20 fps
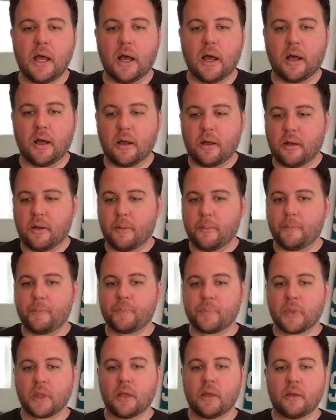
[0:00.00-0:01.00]

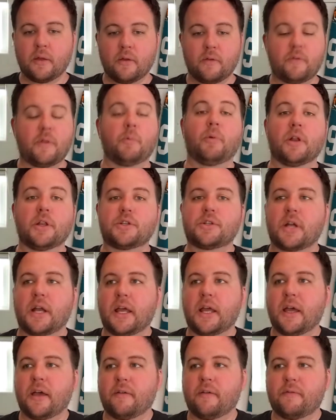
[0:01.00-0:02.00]
they want to try
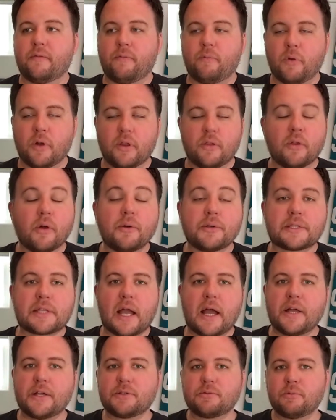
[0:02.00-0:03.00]
to have one of those
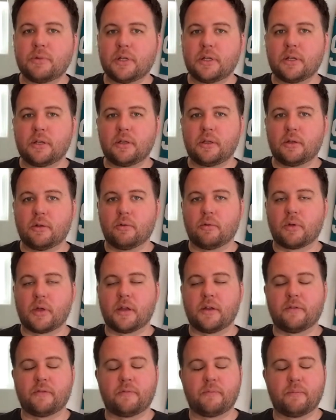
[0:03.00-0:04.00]
guys win, you know,
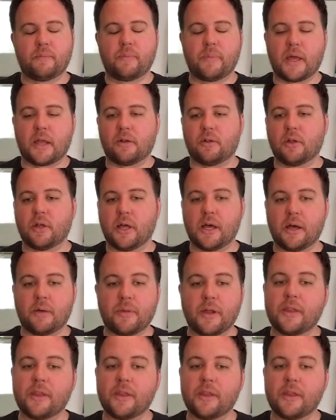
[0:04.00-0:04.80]
kind of battle out.